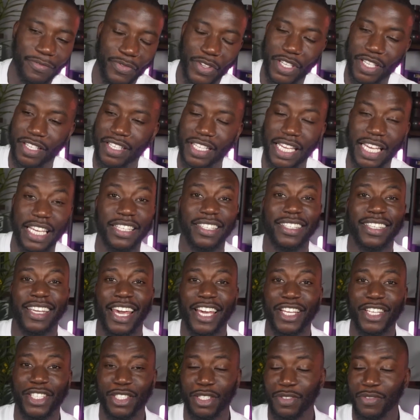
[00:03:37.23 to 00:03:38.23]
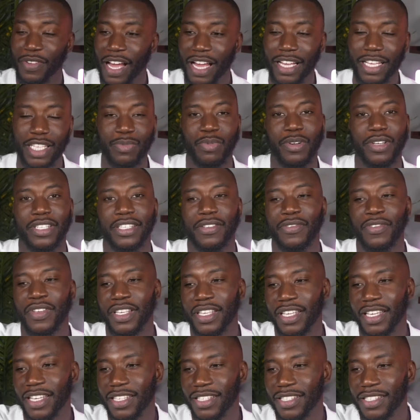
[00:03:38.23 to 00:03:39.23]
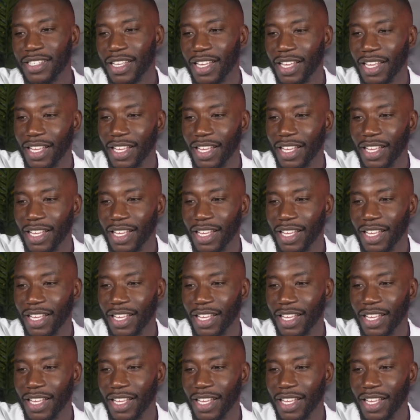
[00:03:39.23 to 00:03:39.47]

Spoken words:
this is an indication of how expressive he is.